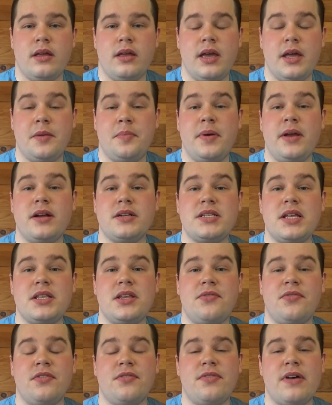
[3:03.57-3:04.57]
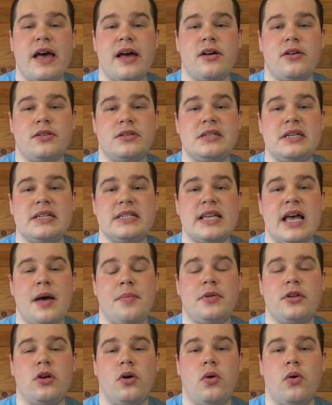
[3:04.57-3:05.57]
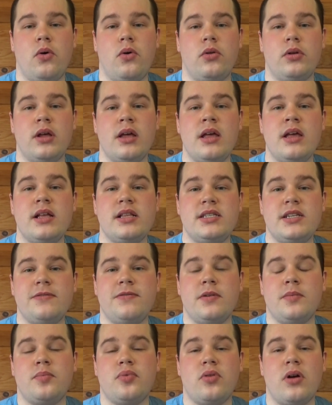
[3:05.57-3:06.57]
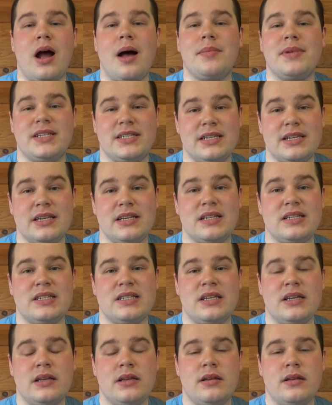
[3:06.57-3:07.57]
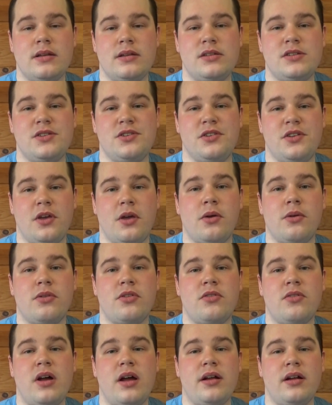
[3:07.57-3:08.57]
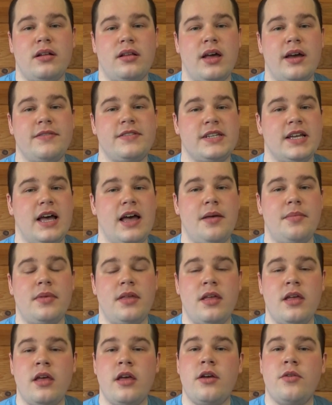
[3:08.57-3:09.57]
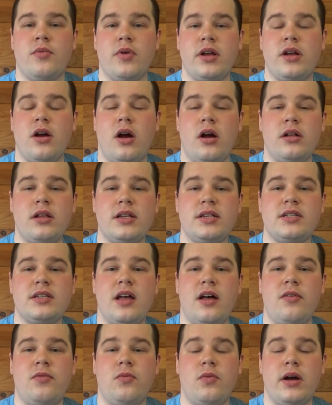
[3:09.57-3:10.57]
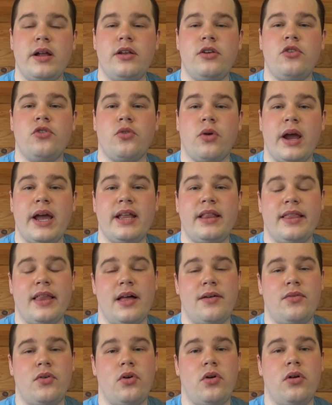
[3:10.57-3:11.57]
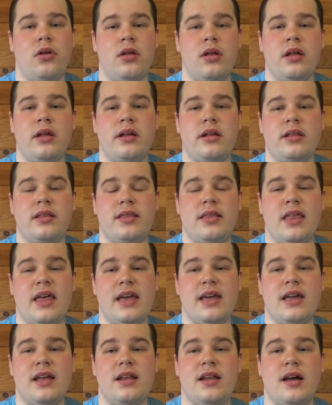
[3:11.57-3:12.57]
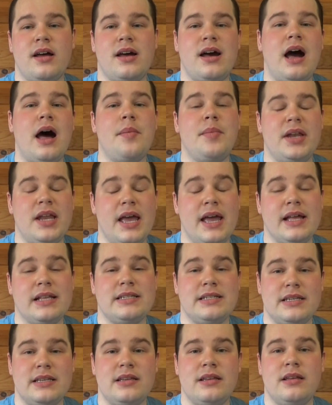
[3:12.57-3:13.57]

It appears that different faculties happen to hold different promises to you throughout your lifetime, regardless of what grade level they can accommodate.